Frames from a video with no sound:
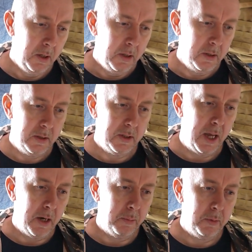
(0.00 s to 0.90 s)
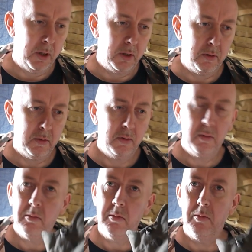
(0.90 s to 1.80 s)
setup, you could
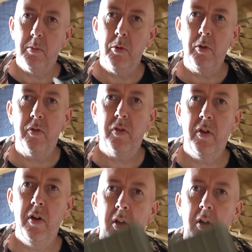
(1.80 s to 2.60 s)
remove